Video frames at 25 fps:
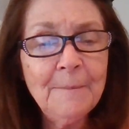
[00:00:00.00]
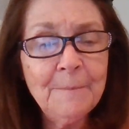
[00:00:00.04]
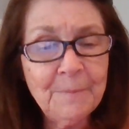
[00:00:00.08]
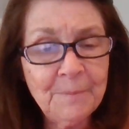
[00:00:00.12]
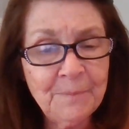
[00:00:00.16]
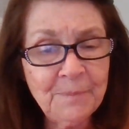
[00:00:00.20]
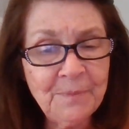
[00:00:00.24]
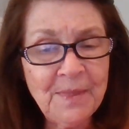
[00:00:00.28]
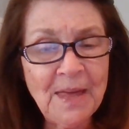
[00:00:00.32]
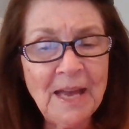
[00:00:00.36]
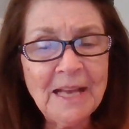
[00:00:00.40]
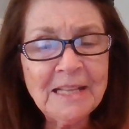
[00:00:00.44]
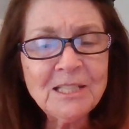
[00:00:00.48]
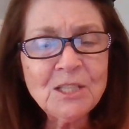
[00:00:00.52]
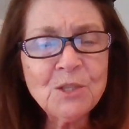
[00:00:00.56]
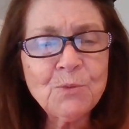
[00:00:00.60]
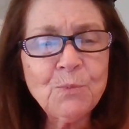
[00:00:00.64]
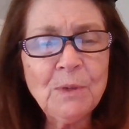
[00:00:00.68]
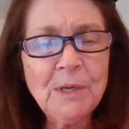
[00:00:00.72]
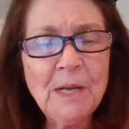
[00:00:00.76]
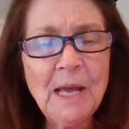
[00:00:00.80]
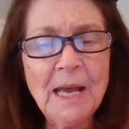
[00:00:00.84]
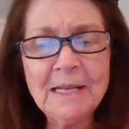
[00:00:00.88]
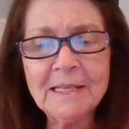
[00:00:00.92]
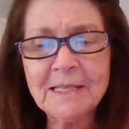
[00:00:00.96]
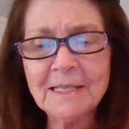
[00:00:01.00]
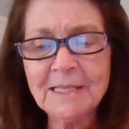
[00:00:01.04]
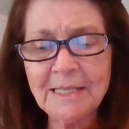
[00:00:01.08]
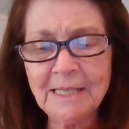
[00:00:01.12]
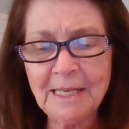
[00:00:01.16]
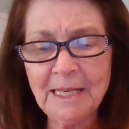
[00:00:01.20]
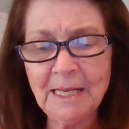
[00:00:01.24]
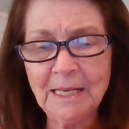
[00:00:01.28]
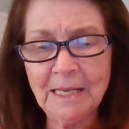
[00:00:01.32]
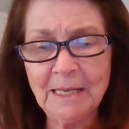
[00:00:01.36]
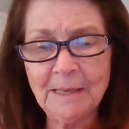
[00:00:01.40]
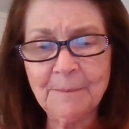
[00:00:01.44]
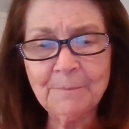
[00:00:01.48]
And that's what I
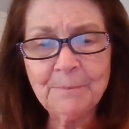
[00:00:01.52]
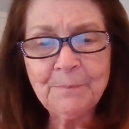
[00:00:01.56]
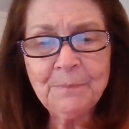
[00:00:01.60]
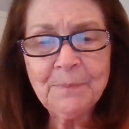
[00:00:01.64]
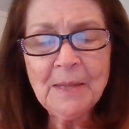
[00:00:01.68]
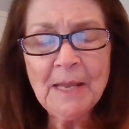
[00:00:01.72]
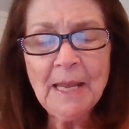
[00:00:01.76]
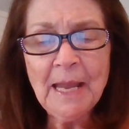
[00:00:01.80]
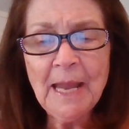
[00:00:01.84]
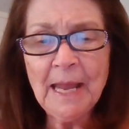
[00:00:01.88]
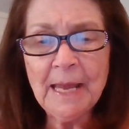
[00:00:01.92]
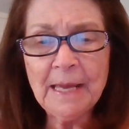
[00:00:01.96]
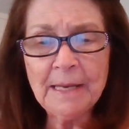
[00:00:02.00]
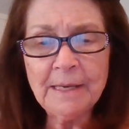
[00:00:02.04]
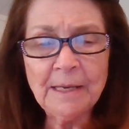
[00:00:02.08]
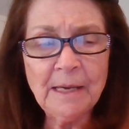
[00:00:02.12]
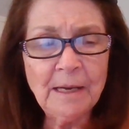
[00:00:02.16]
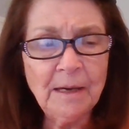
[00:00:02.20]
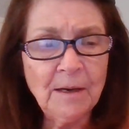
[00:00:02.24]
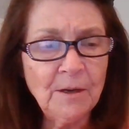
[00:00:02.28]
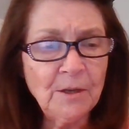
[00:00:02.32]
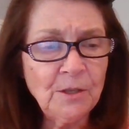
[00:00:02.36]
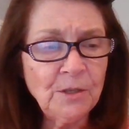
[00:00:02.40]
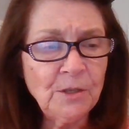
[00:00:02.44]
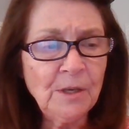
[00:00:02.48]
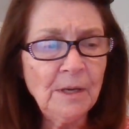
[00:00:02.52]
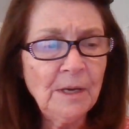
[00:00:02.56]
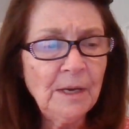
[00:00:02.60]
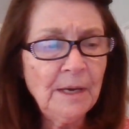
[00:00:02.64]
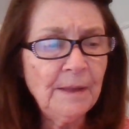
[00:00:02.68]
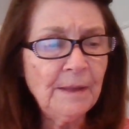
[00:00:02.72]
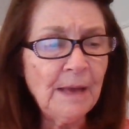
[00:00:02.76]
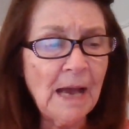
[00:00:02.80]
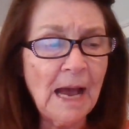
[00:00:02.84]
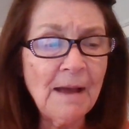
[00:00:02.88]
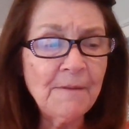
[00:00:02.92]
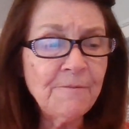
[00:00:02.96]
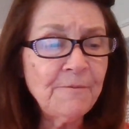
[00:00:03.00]
see. And uh,
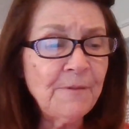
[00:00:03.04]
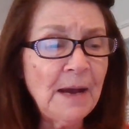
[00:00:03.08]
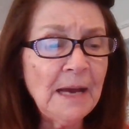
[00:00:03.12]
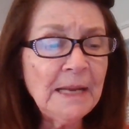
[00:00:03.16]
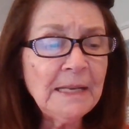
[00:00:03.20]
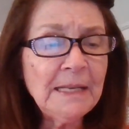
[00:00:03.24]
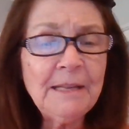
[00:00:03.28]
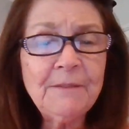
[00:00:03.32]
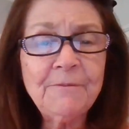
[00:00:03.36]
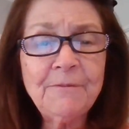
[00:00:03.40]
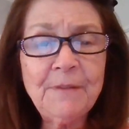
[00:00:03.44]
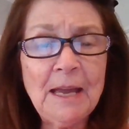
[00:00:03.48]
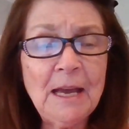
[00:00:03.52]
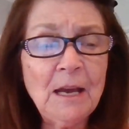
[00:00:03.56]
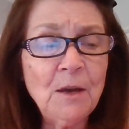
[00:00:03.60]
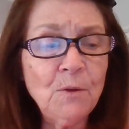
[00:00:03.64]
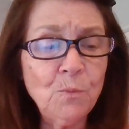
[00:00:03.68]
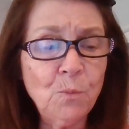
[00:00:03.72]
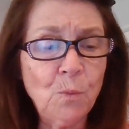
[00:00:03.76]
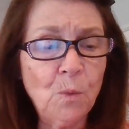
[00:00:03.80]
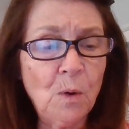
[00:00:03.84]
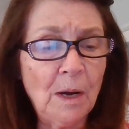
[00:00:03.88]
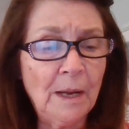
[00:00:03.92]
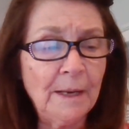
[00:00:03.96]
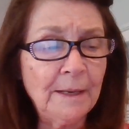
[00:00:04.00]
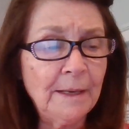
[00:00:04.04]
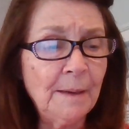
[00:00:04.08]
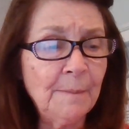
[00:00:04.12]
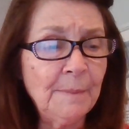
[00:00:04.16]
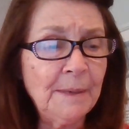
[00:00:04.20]
I finally found one.